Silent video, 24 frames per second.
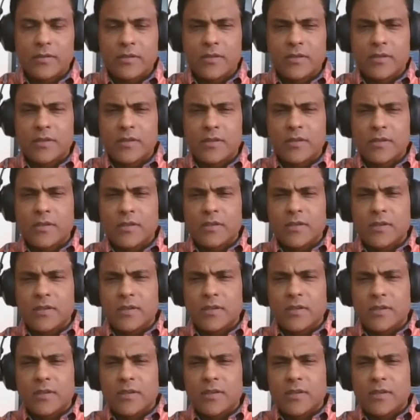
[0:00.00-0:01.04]

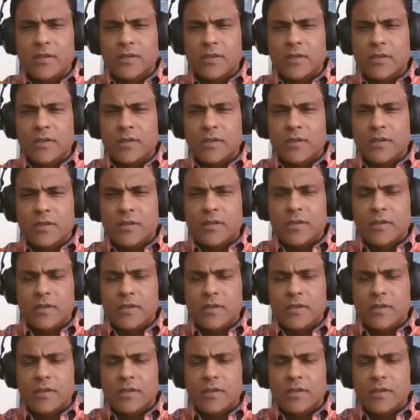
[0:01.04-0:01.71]
(no one is talking)